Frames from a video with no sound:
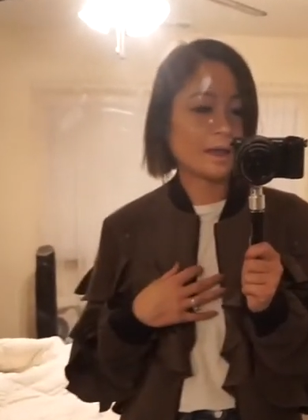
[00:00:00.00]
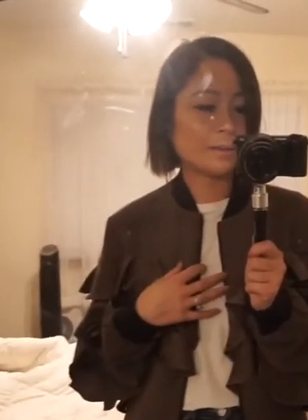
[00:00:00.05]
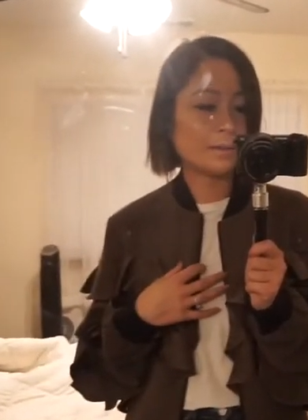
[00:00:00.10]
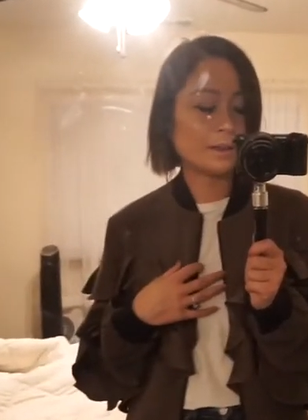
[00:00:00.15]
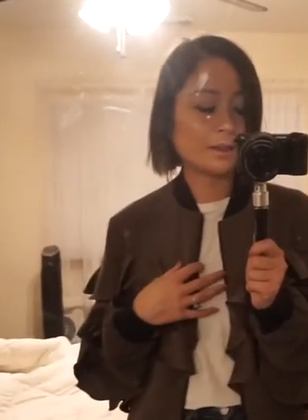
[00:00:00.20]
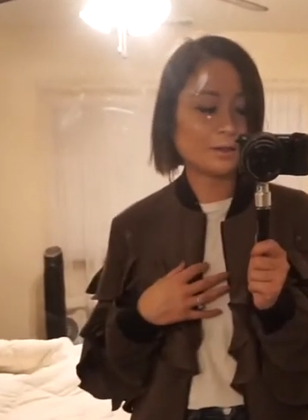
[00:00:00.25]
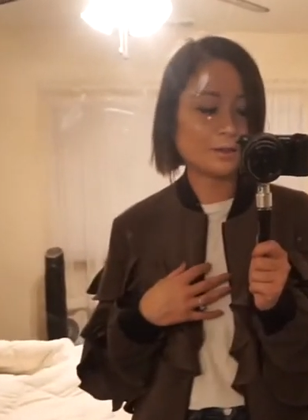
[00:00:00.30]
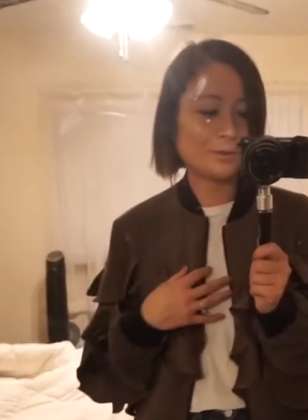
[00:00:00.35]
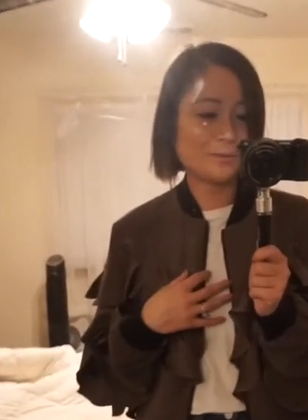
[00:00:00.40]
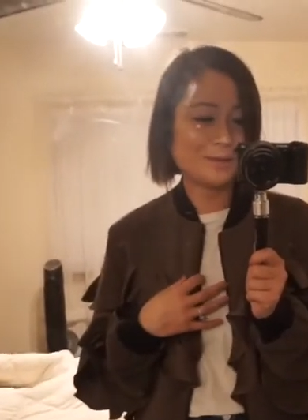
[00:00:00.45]
am a
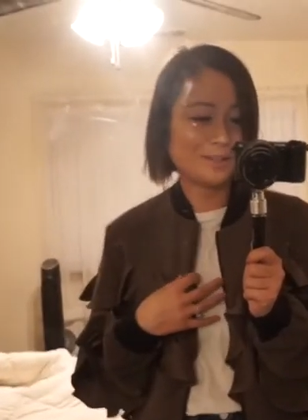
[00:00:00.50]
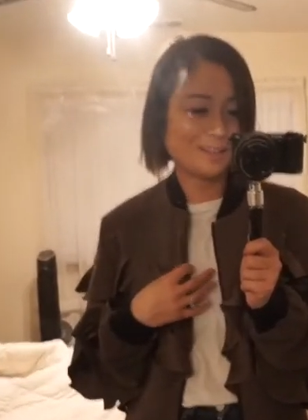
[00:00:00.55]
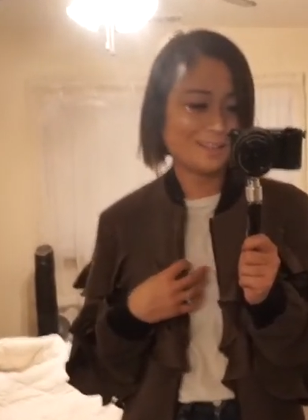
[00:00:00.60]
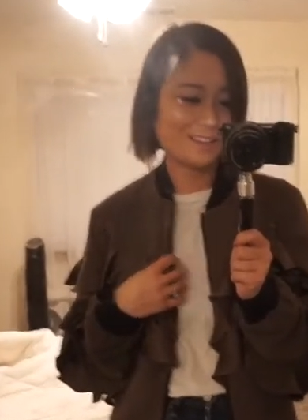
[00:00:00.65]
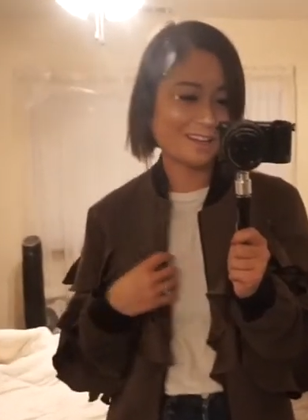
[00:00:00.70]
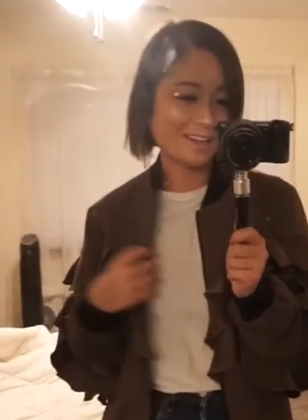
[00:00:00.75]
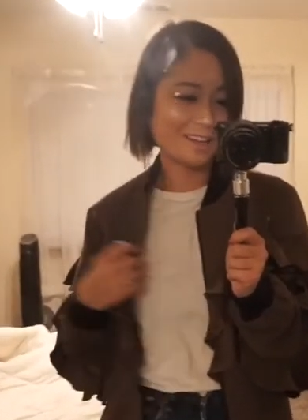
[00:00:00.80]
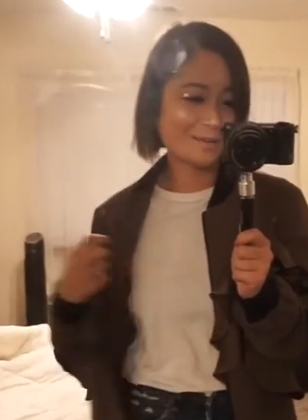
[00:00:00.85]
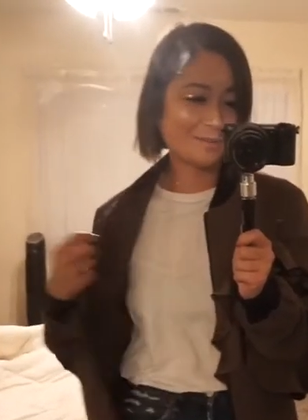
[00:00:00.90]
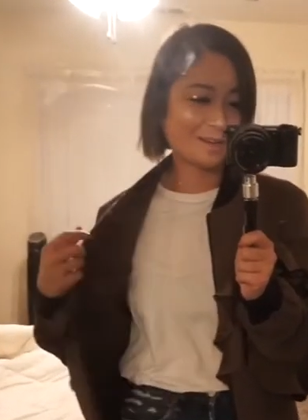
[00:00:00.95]
little bit
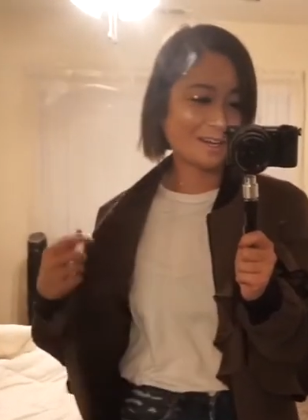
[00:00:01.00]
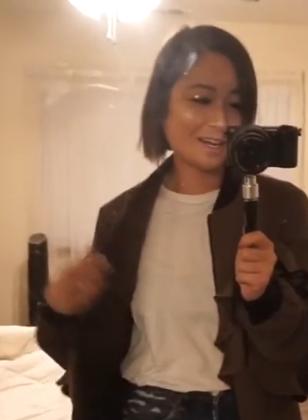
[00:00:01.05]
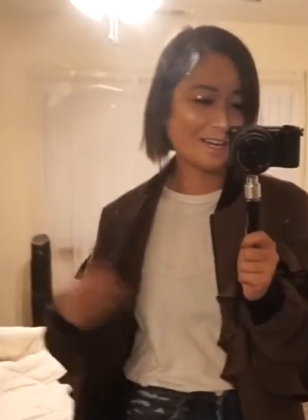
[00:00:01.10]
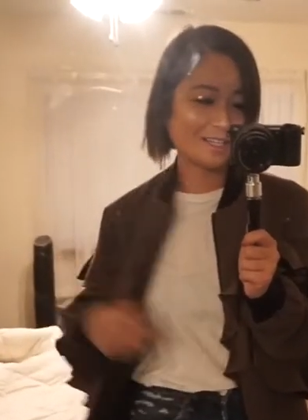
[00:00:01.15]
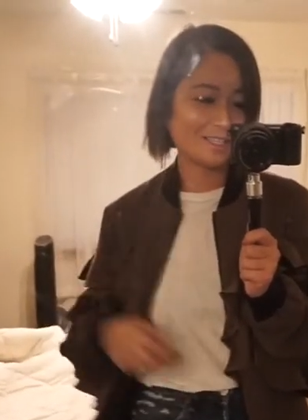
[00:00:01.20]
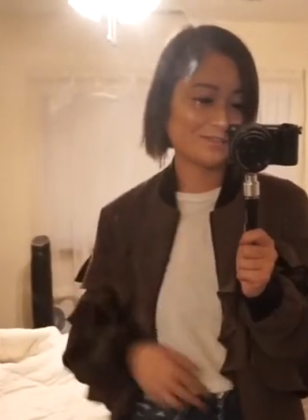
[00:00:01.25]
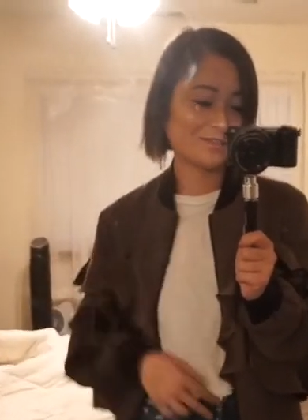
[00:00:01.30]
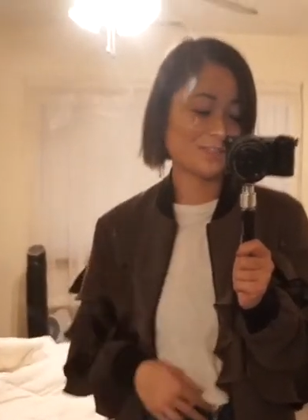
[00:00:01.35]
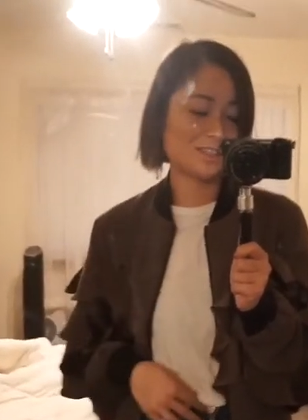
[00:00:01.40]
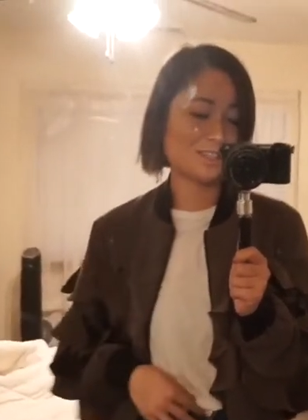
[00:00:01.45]
late, but I
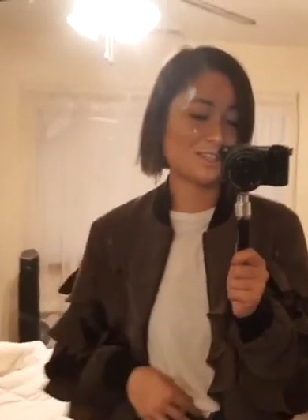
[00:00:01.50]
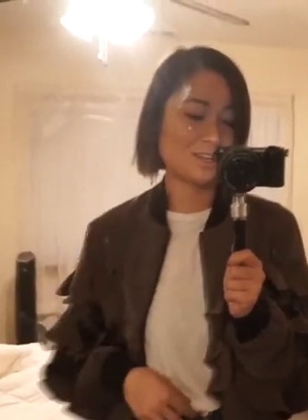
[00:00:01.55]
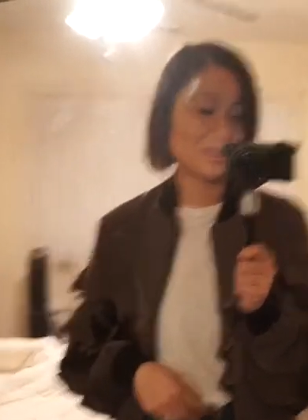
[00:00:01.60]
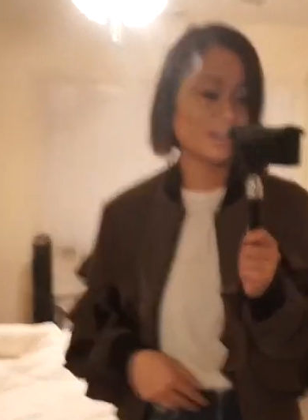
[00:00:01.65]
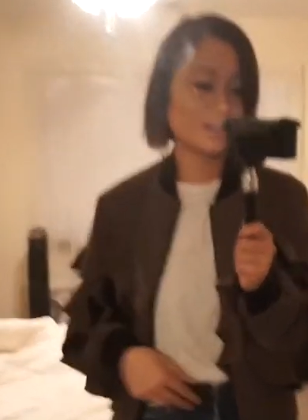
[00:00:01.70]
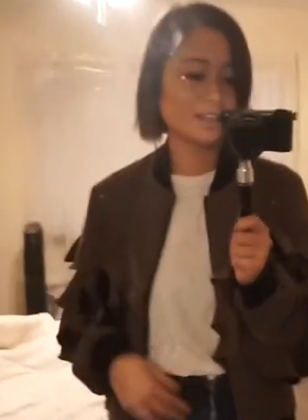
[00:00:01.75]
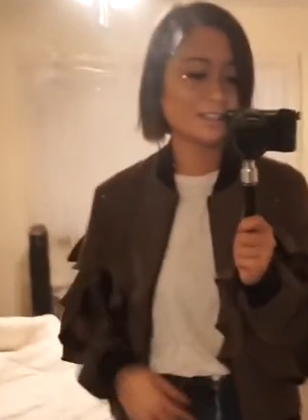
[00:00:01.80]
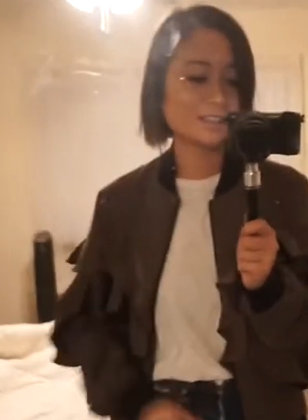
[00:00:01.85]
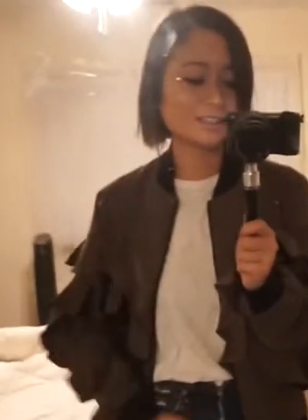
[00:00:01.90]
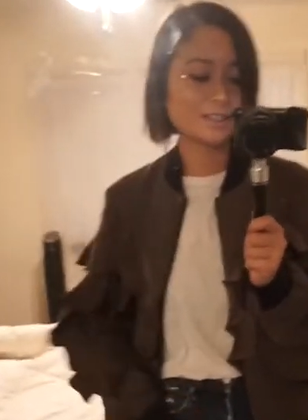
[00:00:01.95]
had to feed the
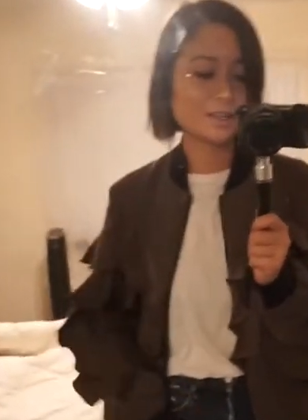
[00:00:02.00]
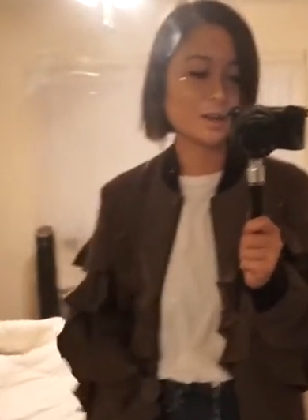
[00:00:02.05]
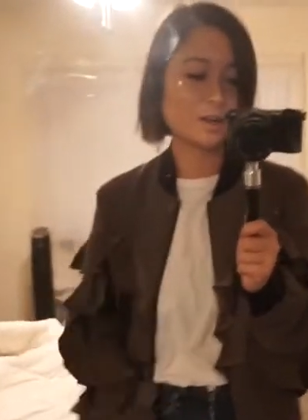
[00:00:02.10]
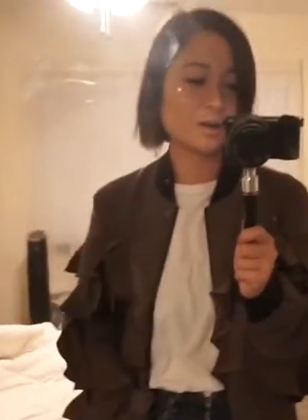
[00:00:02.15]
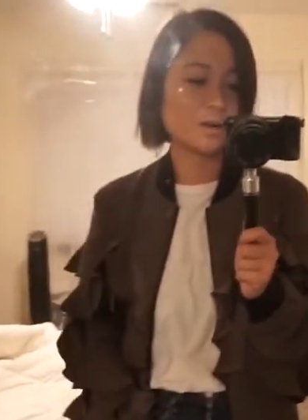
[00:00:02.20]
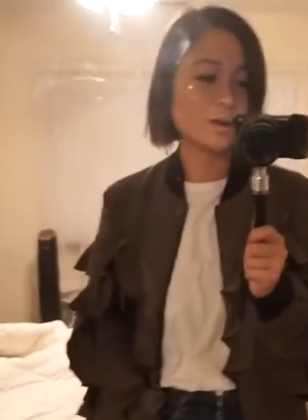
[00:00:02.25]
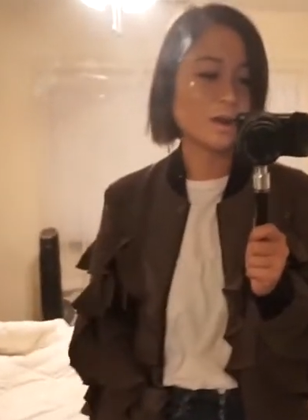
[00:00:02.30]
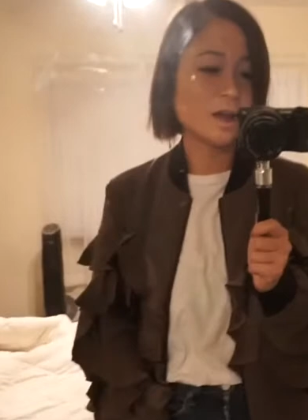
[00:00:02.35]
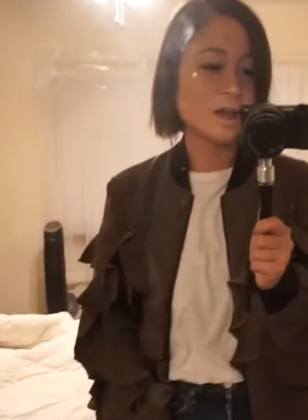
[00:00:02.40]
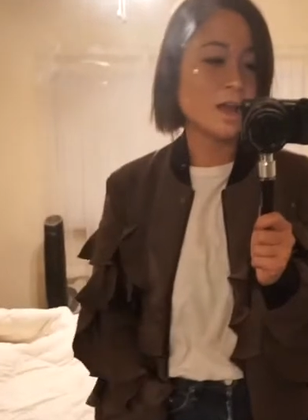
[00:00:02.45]
dog. So